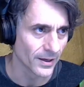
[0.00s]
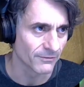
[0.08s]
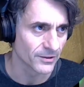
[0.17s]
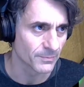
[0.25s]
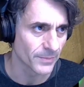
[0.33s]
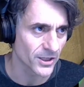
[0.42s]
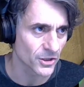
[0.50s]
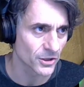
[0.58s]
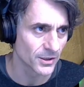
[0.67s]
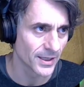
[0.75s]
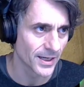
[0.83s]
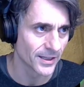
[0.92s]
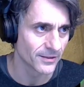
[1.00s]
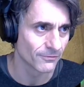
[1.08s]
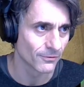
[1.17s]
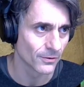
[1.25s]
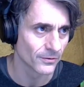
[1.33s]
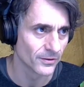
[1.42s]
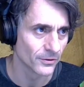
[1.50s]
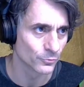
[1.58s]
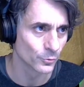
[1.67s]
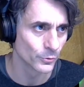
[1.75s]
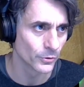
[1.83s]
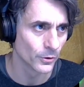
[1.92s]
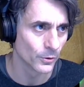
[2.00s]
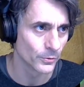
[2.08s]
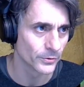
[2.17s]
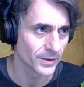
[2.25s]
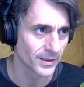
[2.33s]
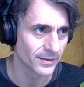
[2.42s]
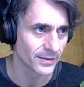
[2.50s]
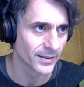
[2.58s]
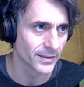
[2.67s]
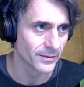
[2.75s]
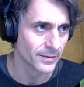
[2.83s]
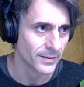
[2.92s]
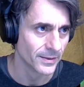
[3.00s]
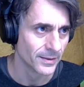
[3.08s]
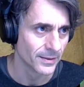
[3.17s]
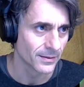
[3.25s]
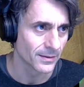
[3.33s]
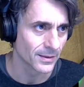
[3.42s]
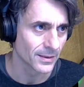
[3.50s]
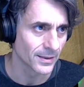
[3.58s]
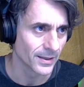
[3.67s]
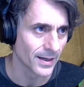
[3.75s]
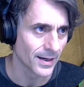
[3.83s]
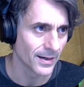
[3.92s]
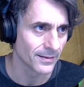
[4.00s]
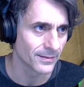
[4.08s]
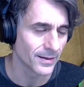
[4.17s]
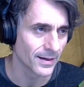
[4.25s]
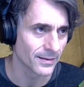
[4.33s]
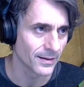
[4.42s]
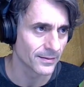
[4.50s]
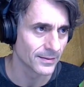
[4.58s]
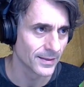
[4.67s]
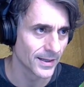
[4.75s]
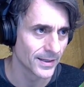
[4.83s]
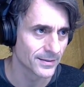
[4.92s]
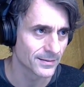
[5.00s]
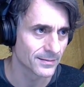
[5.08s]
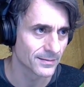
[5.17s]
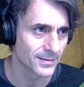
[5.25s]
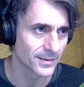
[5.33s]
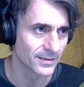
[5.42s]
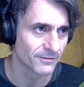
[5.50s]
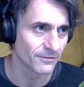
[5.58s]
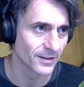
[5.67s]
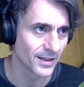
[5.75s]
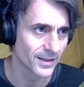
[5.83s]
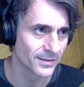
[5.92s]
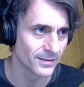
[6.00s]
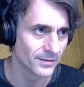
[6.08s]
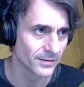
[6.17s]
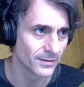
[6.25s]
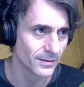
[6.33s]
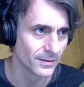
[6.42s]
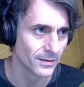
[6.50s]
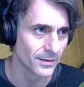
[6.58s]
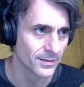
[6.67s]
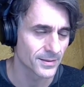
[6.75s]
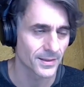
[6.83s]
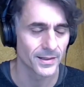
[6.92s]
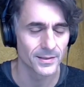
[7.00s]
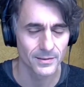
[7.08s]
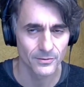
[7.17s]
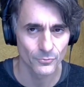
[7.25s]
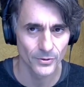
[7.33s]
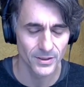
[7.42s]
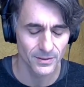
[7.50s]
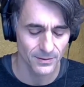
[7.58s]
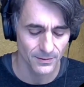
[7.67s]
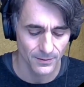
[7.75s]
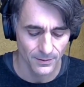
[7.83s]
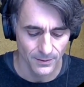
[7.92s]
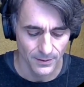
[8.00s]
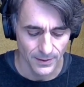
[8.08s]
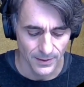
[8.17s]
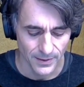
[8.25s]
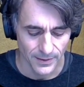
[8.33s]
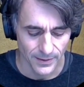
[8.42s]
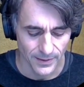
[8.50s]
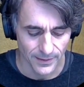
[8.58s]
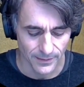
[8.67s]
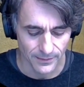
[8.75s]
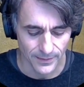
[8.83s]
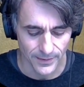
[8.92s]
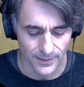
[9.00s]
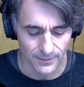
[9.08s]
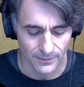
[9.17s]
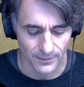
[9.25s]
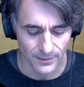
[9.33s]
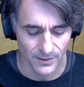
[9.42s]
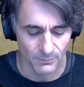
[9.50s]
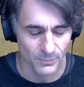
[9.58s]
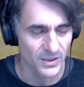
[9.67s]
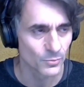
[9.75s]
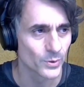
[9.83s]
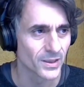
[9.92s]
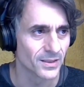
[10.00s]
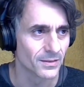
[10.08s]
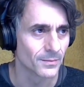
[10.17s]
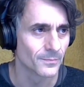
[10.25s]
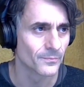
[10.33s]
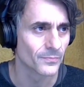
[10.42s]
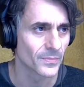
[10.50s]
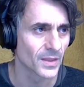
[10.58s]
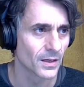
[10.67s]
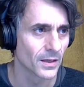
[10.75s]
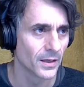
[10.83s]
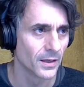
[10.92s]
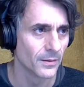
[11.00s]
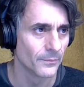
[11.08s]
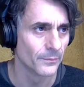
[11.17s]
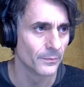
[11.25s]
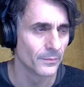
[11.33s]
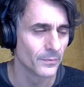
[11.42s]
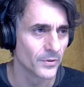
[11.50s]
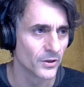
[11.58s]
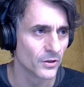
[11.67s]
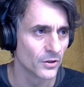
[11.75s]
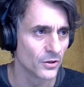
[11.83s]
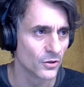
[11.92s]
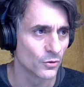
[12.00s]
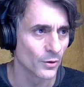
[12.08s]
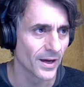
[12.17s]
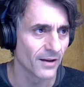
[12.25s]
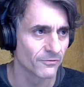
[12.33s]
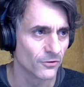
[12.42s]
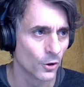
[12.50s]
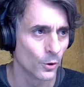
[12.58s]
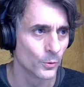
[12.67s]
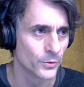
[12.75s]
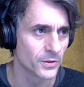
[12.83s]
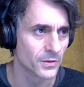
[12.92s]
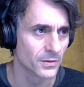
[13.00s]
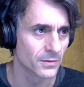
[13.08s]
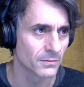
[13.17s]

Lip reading: a special light for the root note, and then the other lights signify the scale degrees. And then in between, you have notes